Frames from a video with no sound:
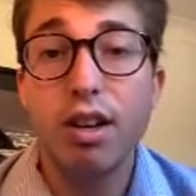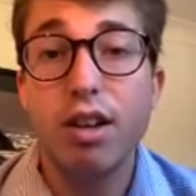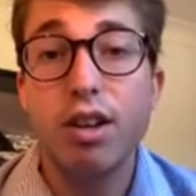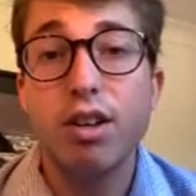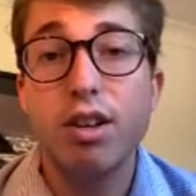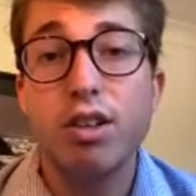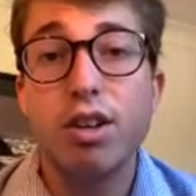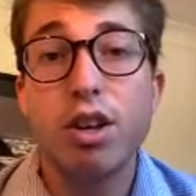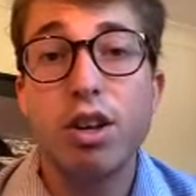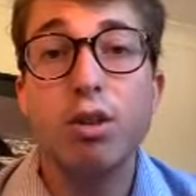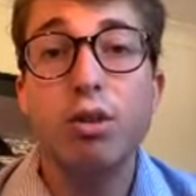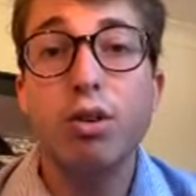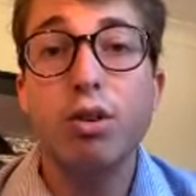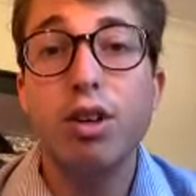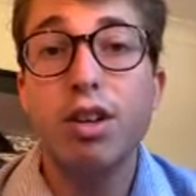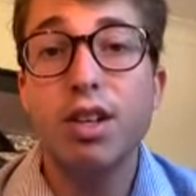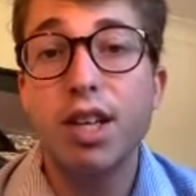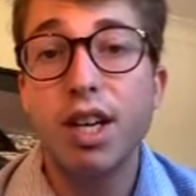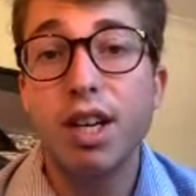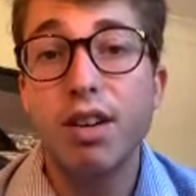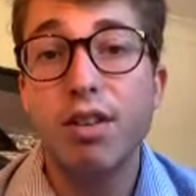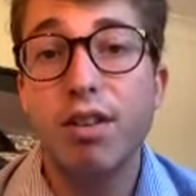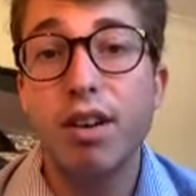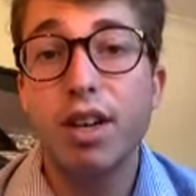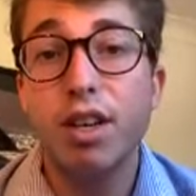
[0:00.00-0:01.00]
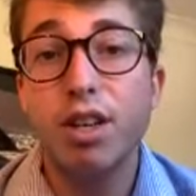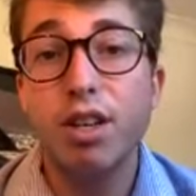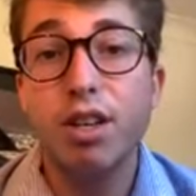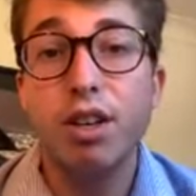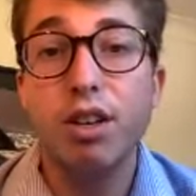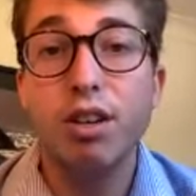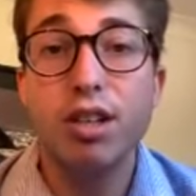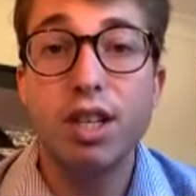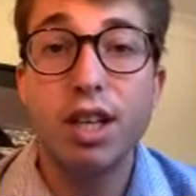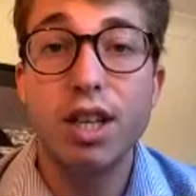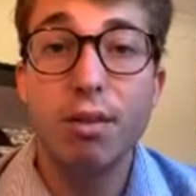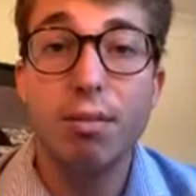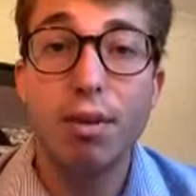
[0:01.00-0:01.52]
So
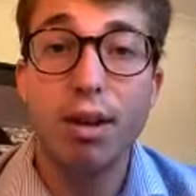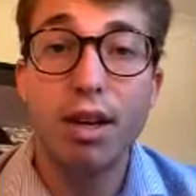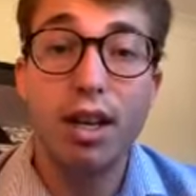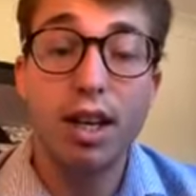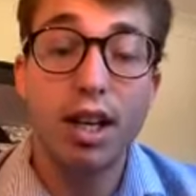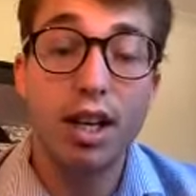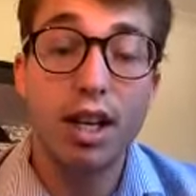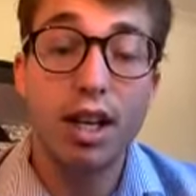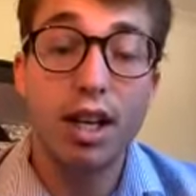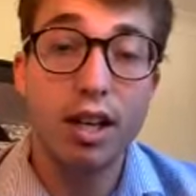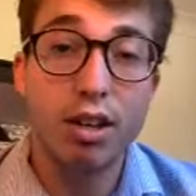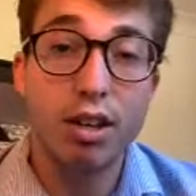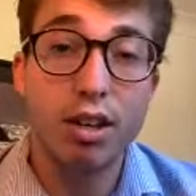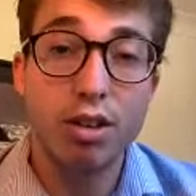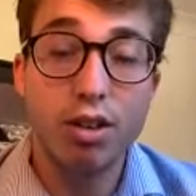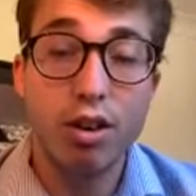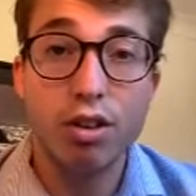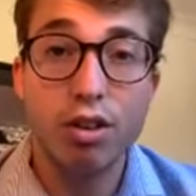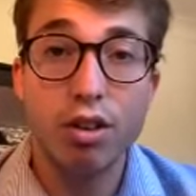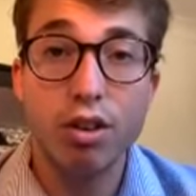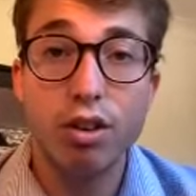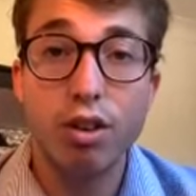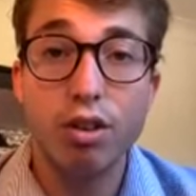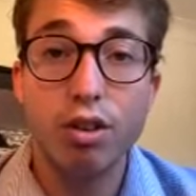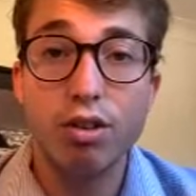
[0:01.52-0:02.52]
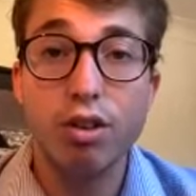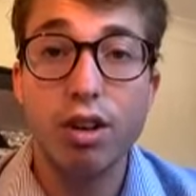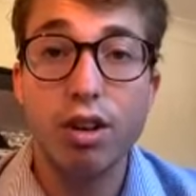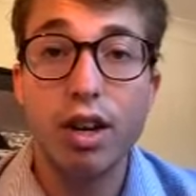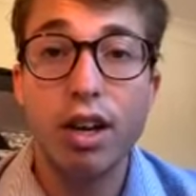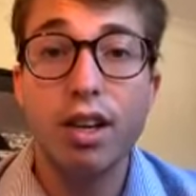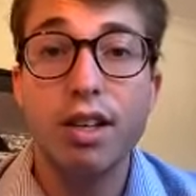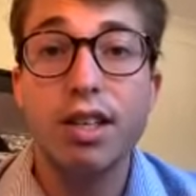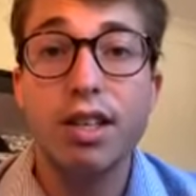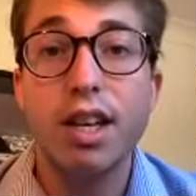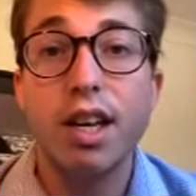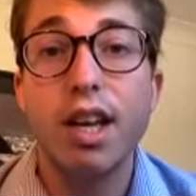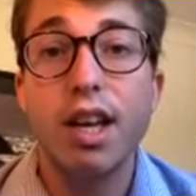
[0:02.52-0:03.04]
consideration typically in construction
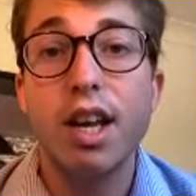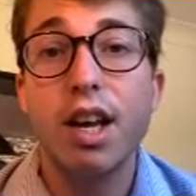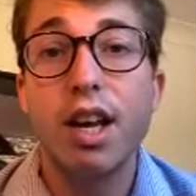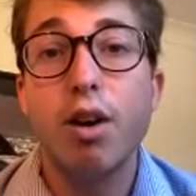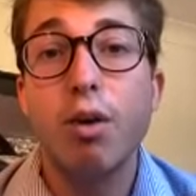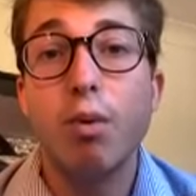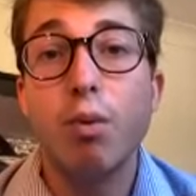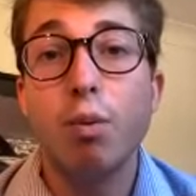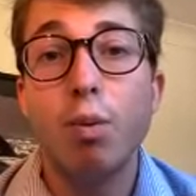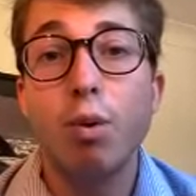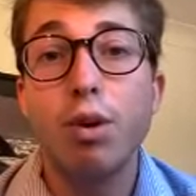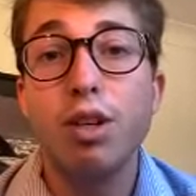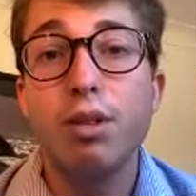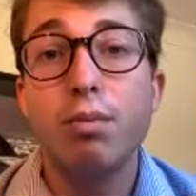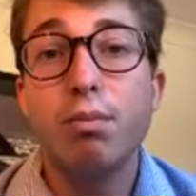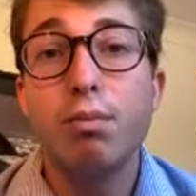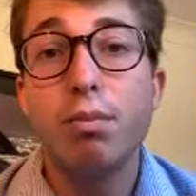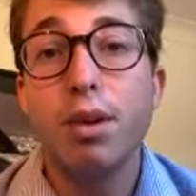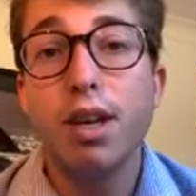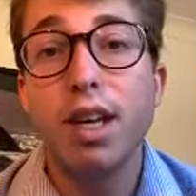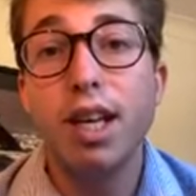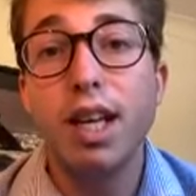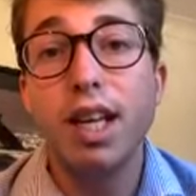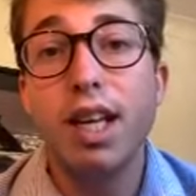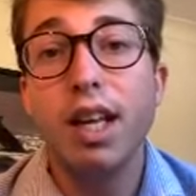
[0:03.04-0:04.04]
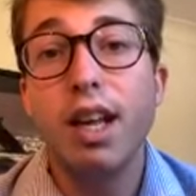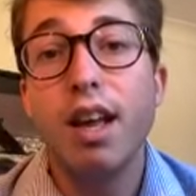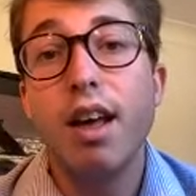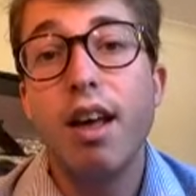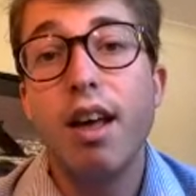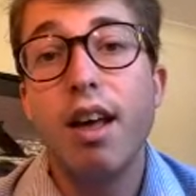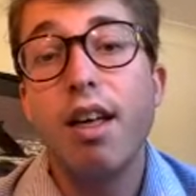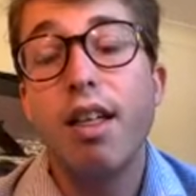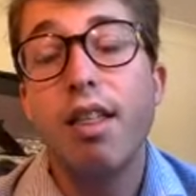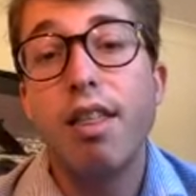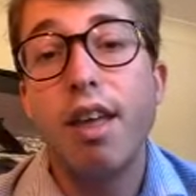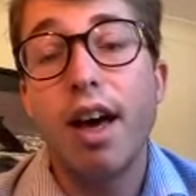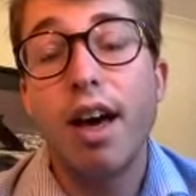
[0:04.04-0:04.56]
contracts would be
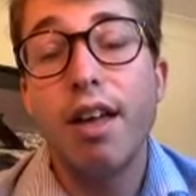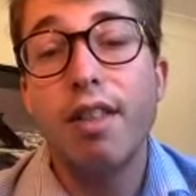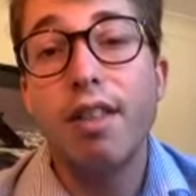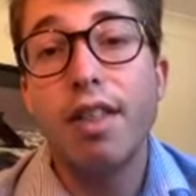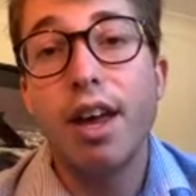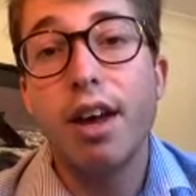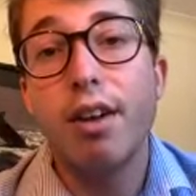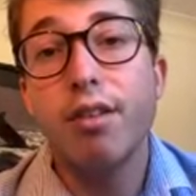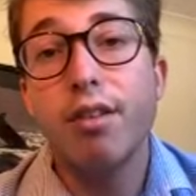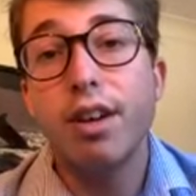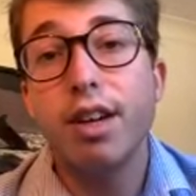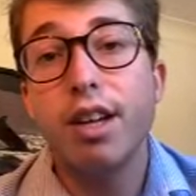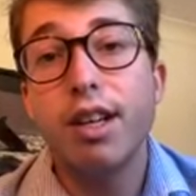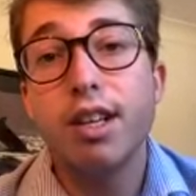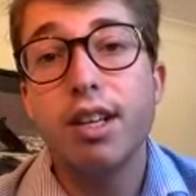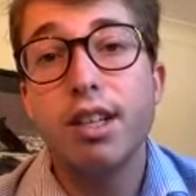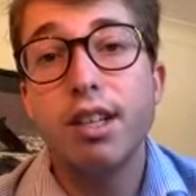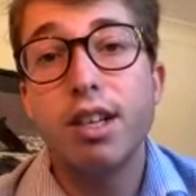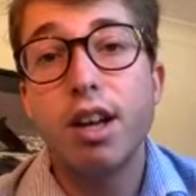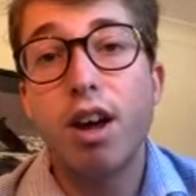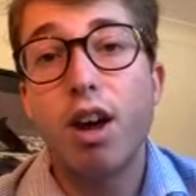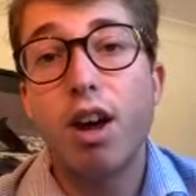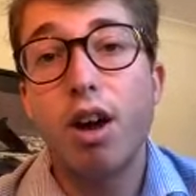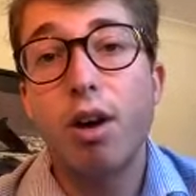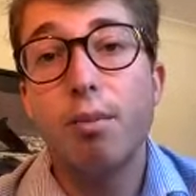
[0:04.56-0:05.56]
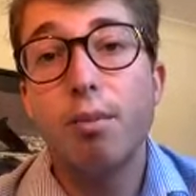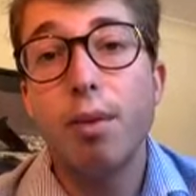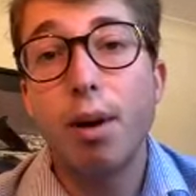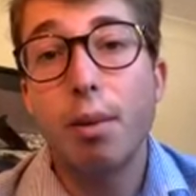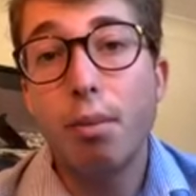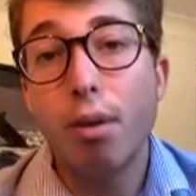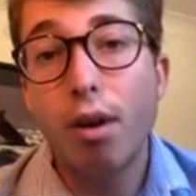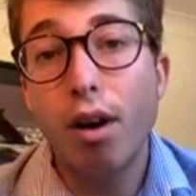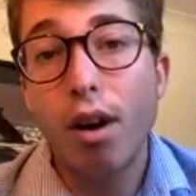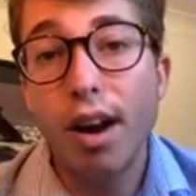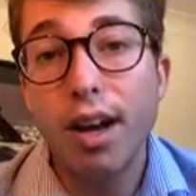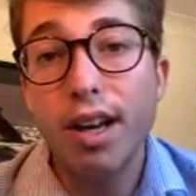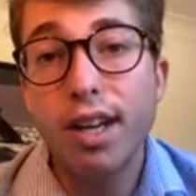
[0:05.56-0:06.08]
that there is a
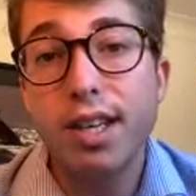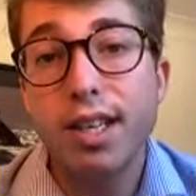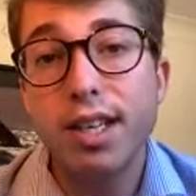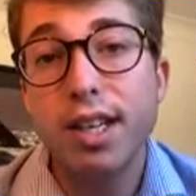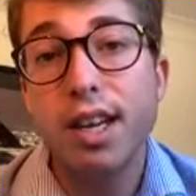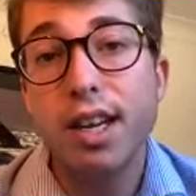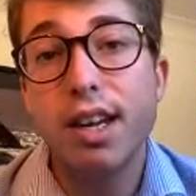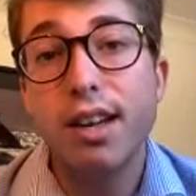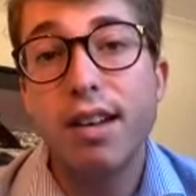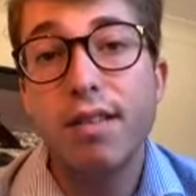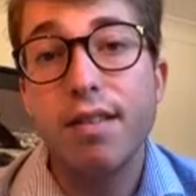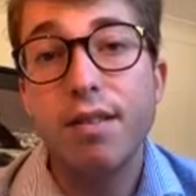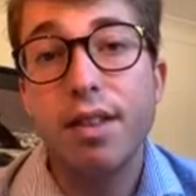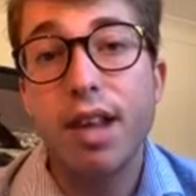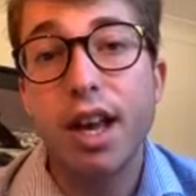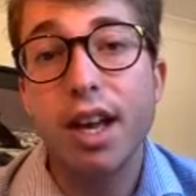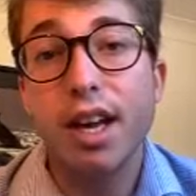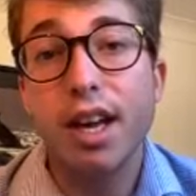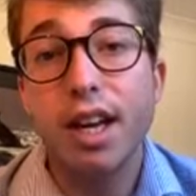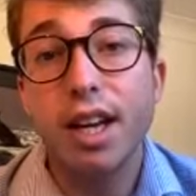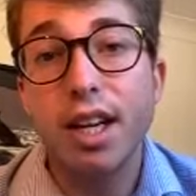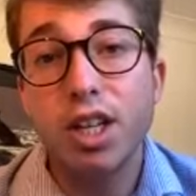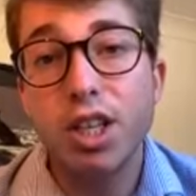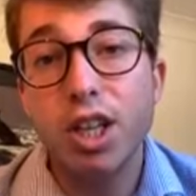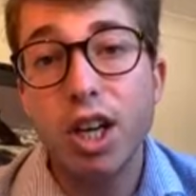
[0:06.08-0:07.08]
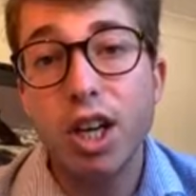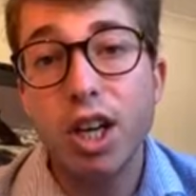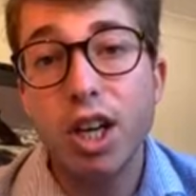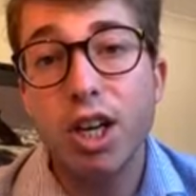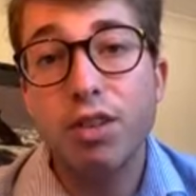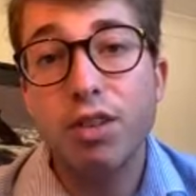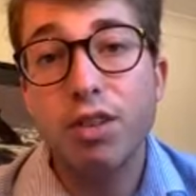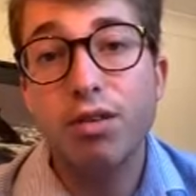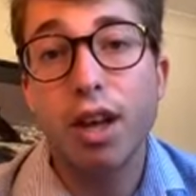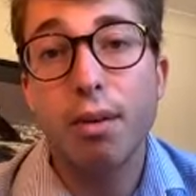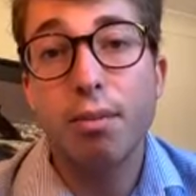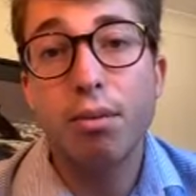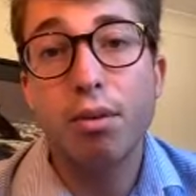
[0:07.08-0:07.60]
price, and in
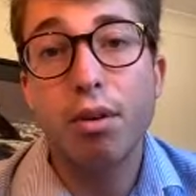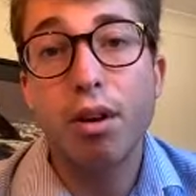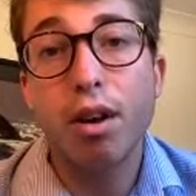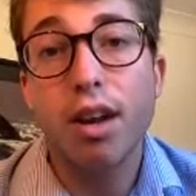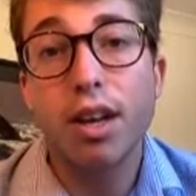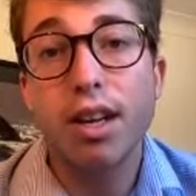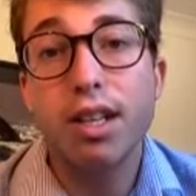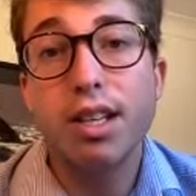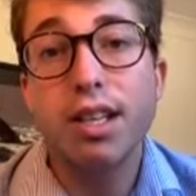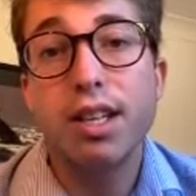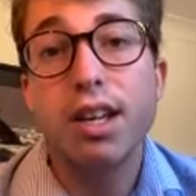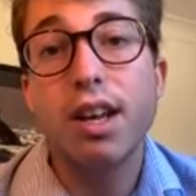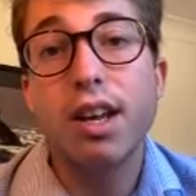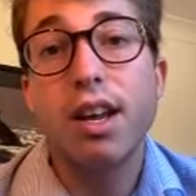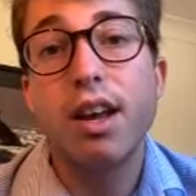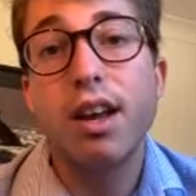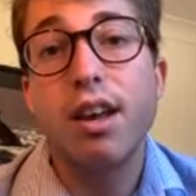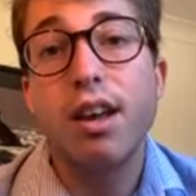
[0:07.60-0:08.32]
exchange for that price,